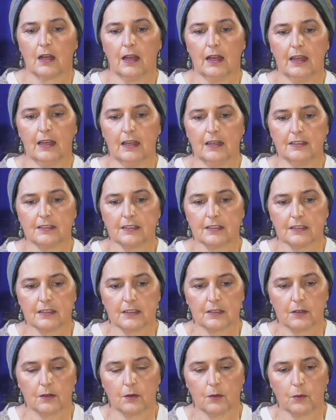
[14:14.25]
And
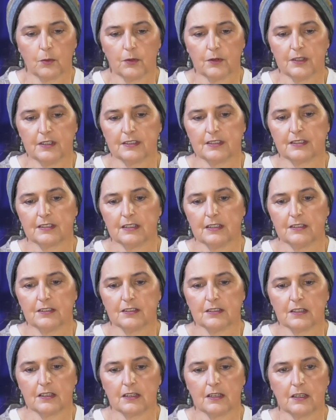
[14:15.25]
where it
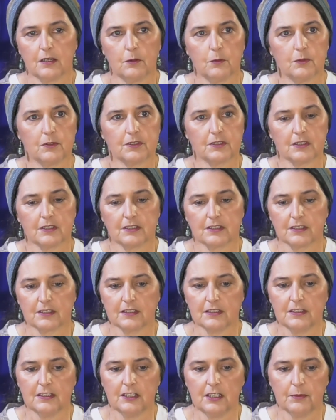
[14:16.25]
says he was
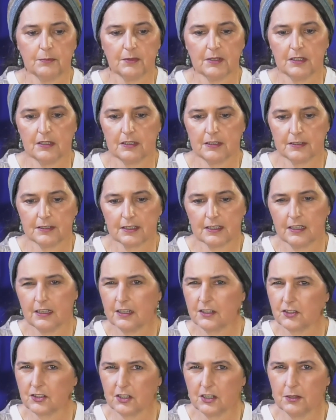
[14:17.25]
asleep, uh, the
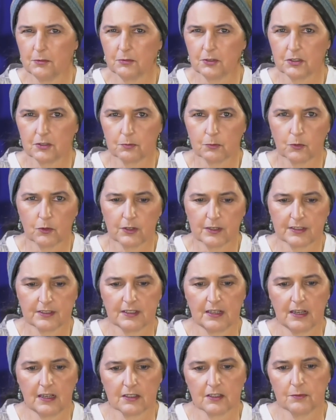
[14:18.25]
King James is more
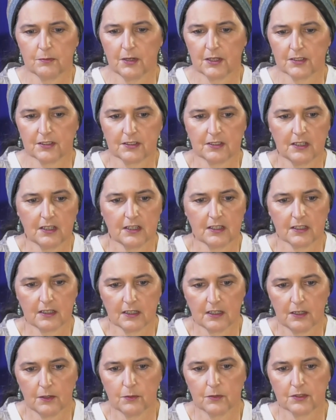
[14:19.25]
exact about saying
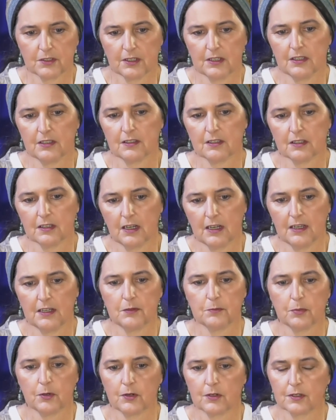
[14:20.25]
he was in the
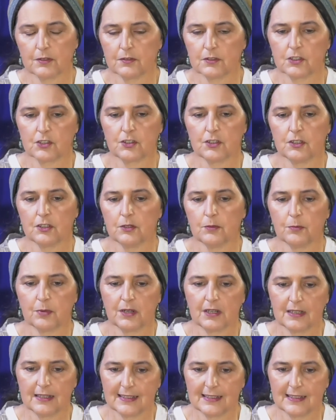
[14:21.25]
hind part of the ship,